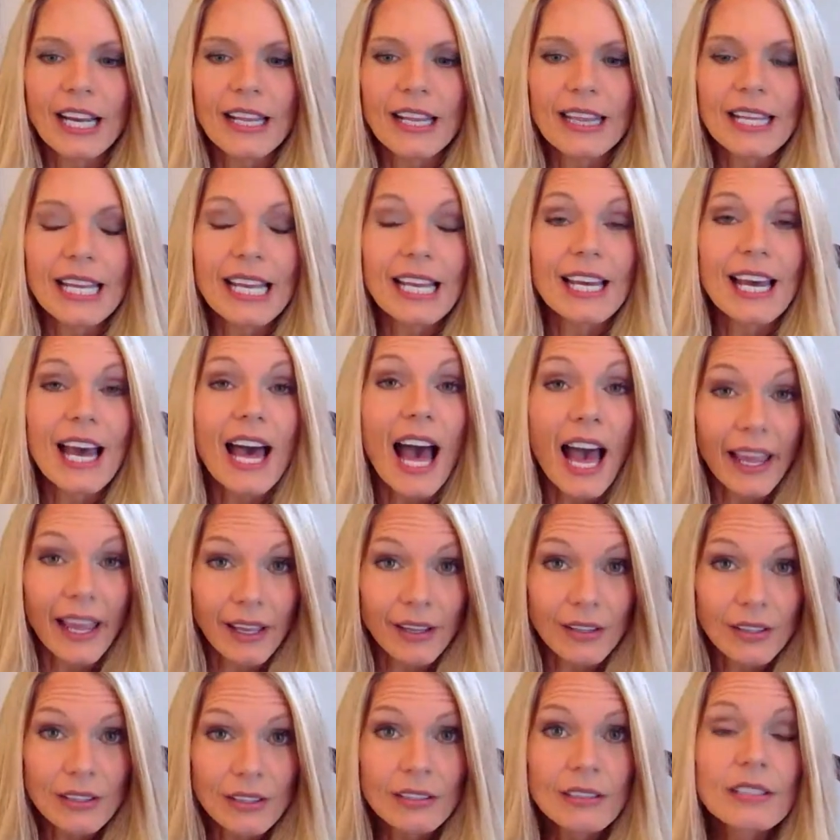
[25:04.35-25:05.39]
I think
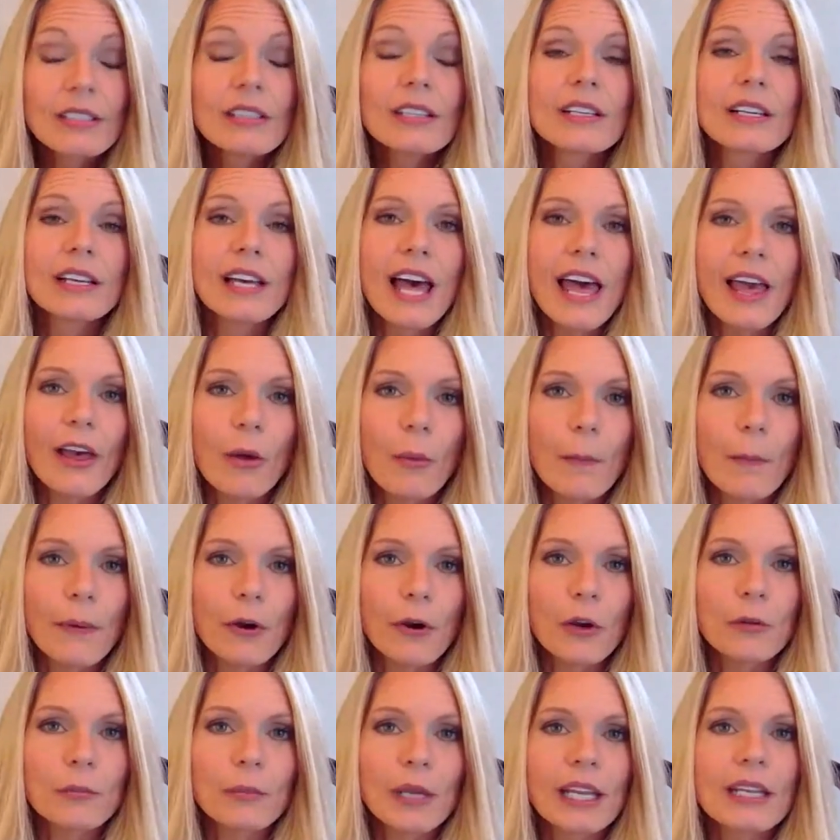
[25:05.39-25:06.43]
Kyle
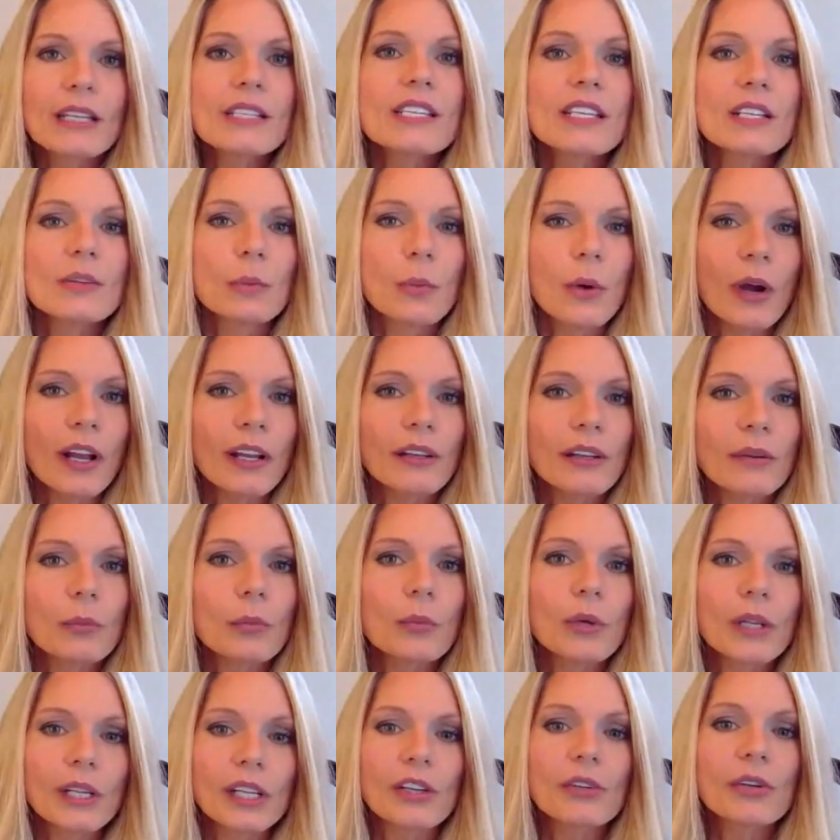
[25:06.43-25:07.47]
Bergman did one
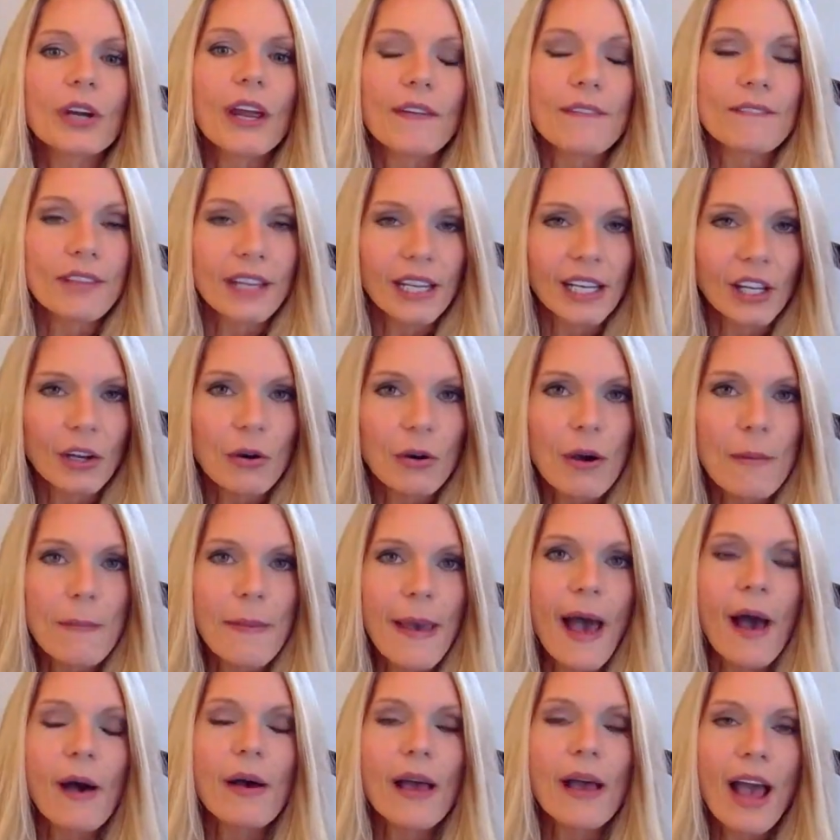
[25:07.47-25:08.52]
really great video
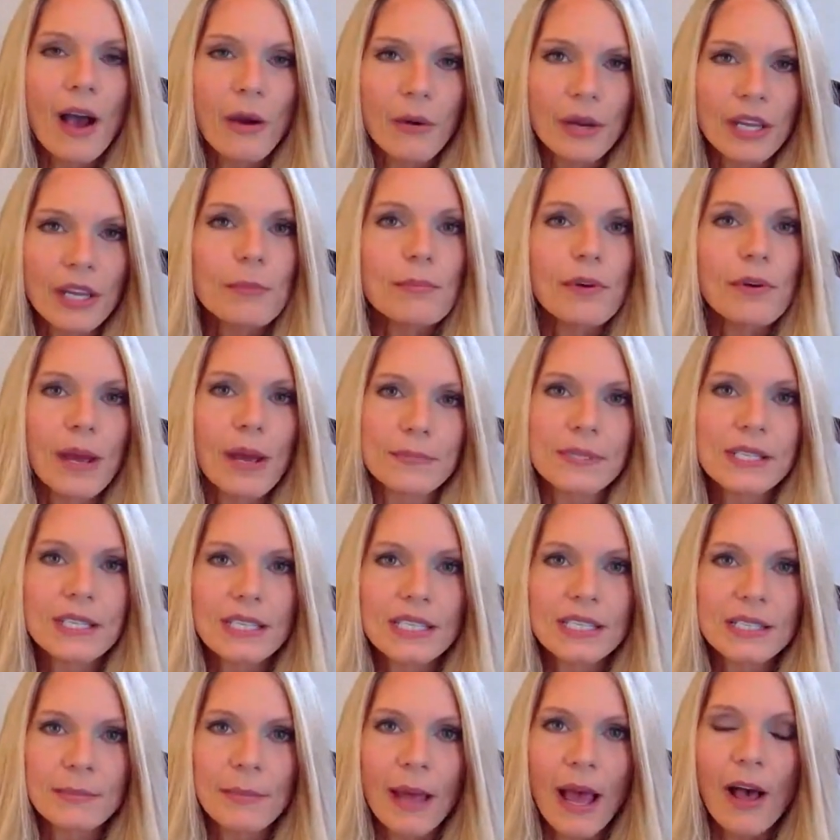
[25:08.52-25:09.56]
about how he preps
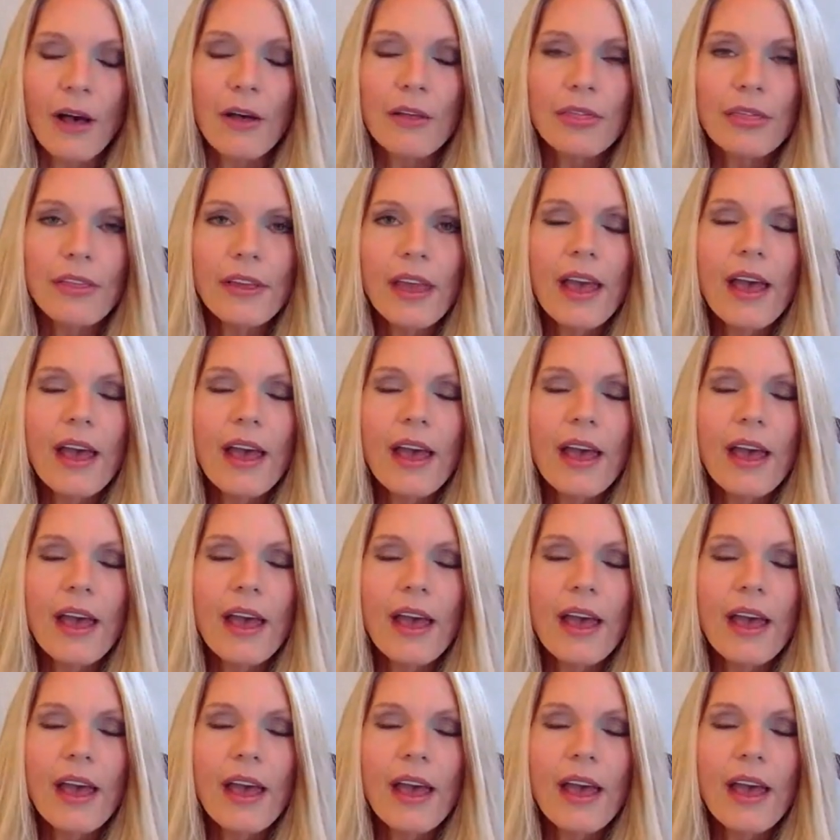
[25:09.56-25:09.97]
his mouth.